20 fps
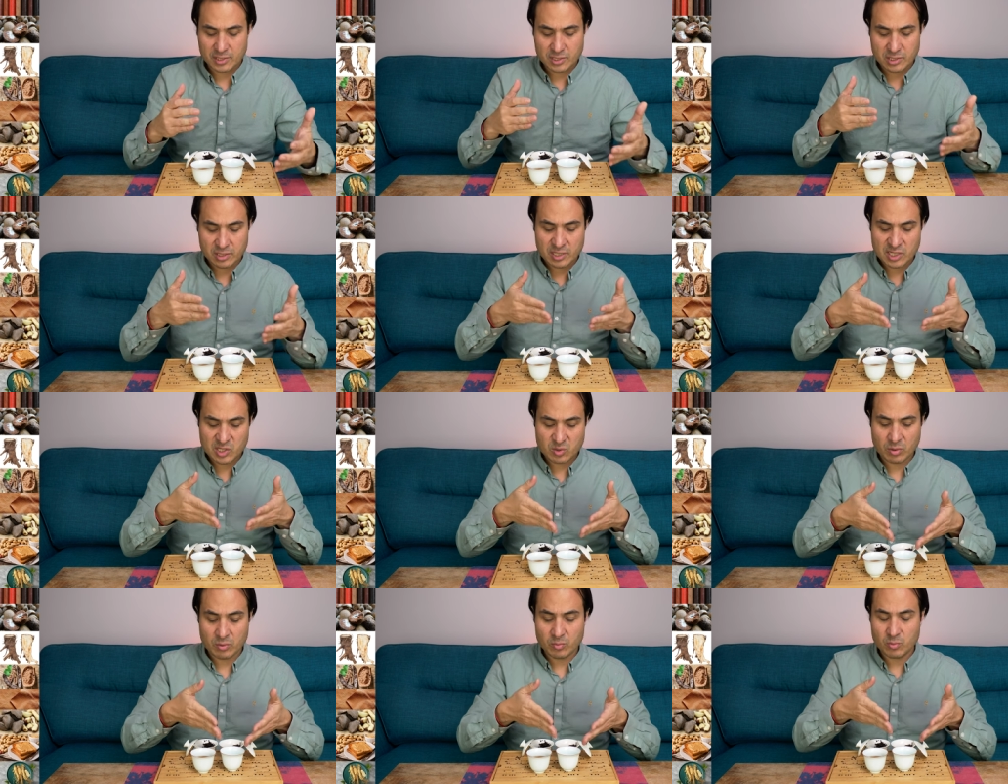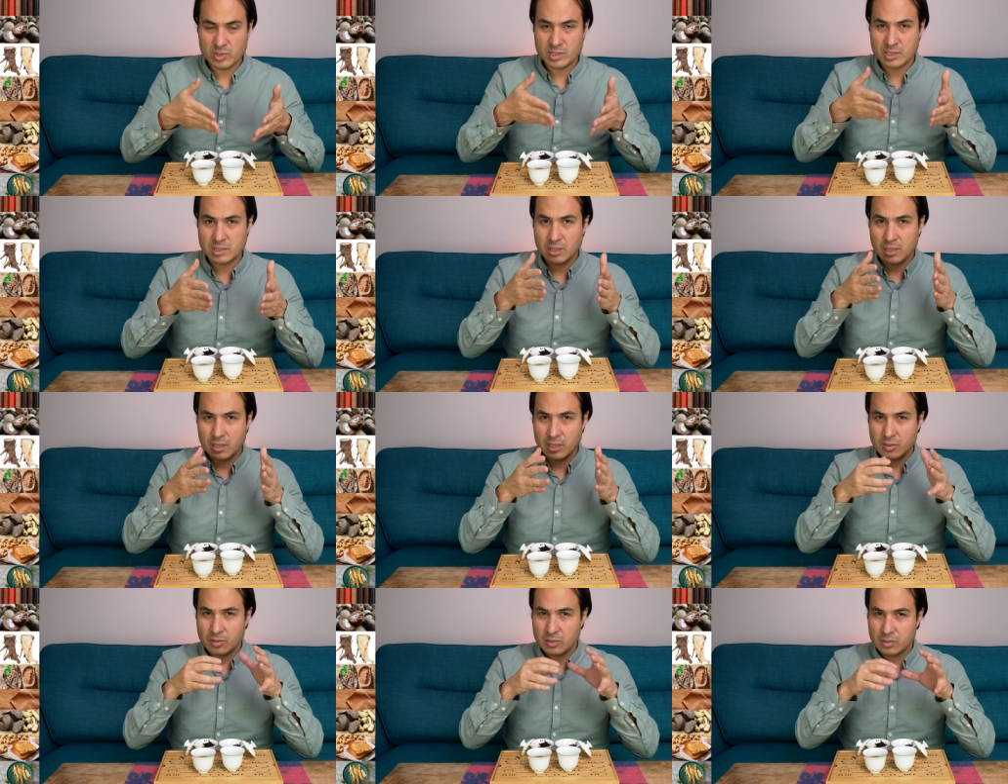So this one was
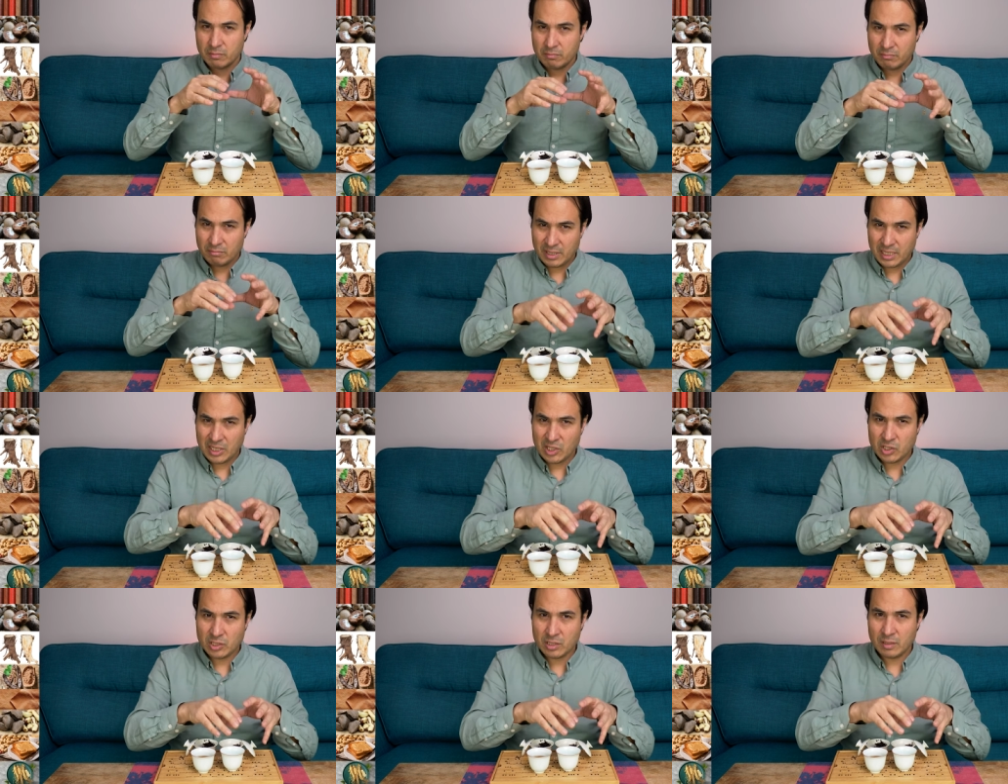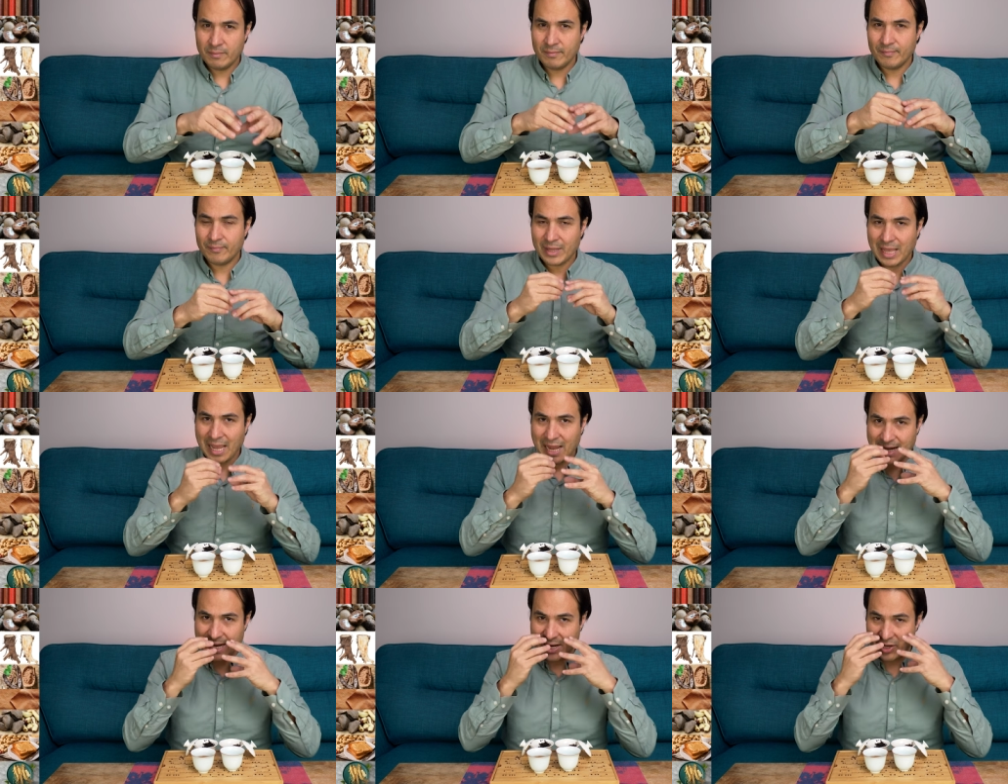medium
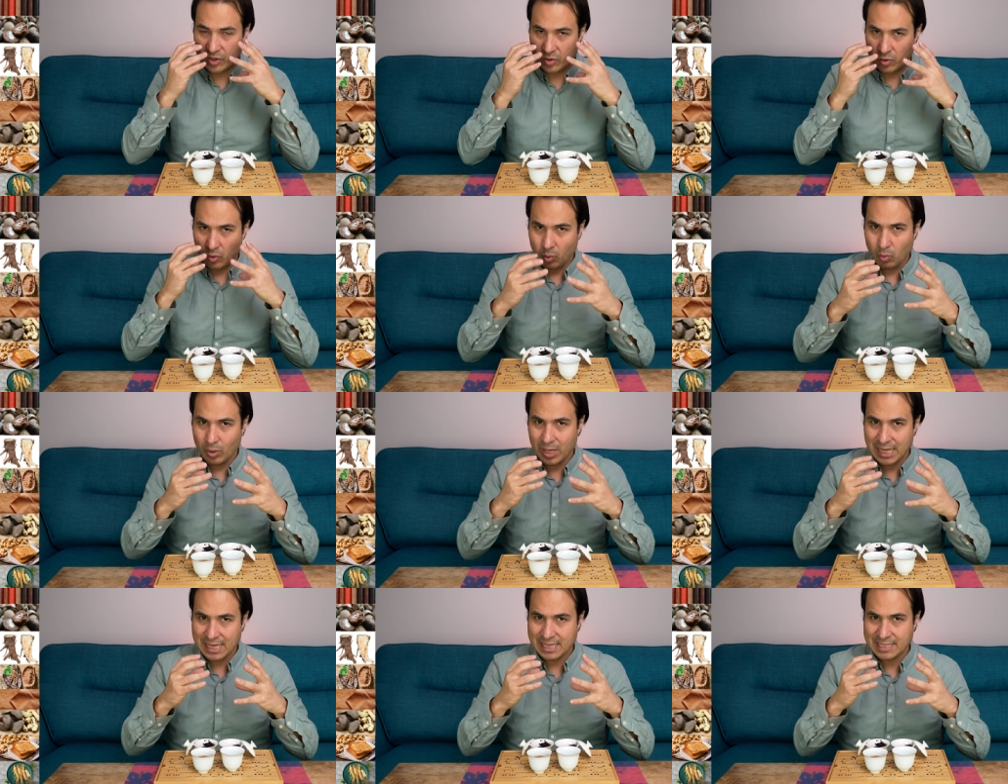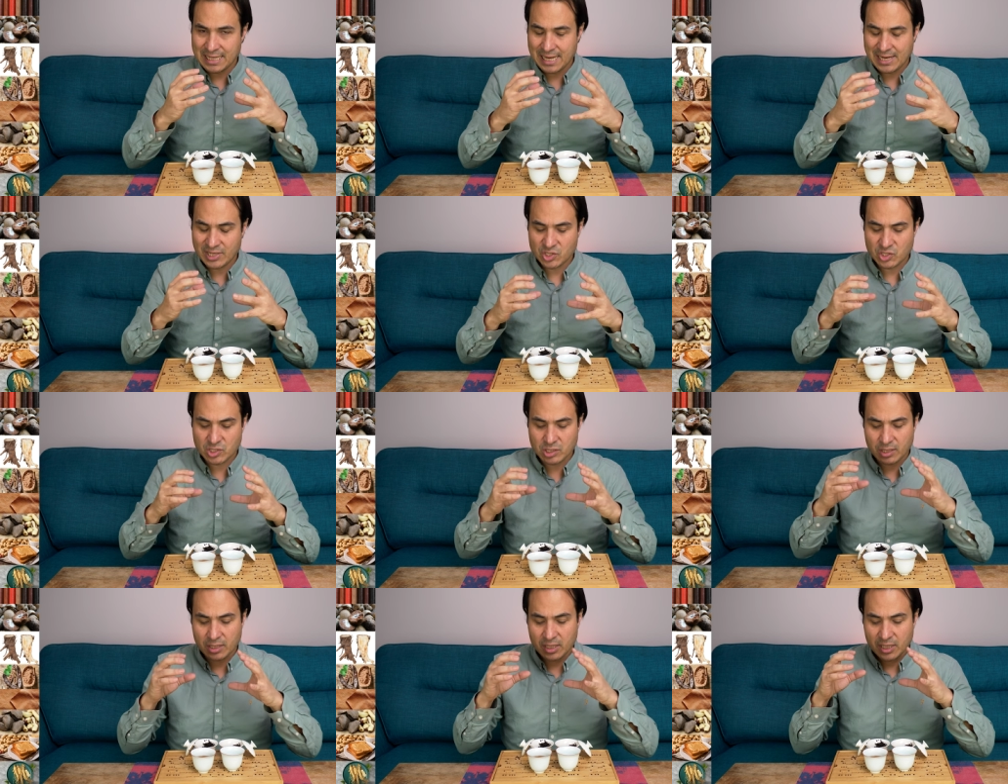and had an oily
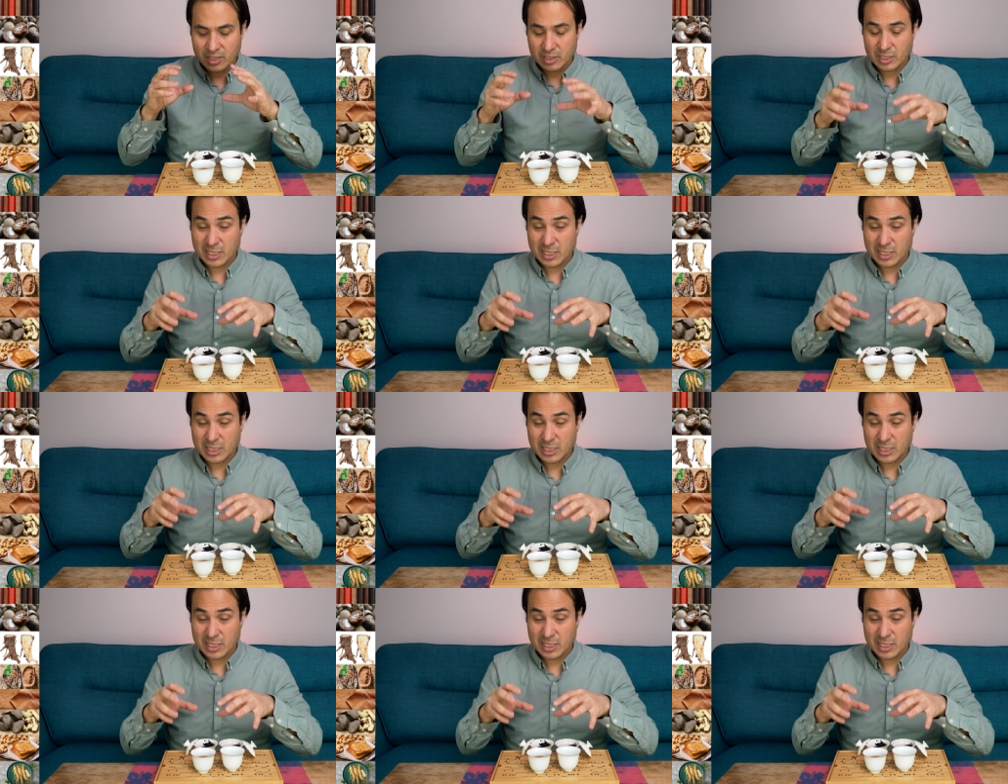texture.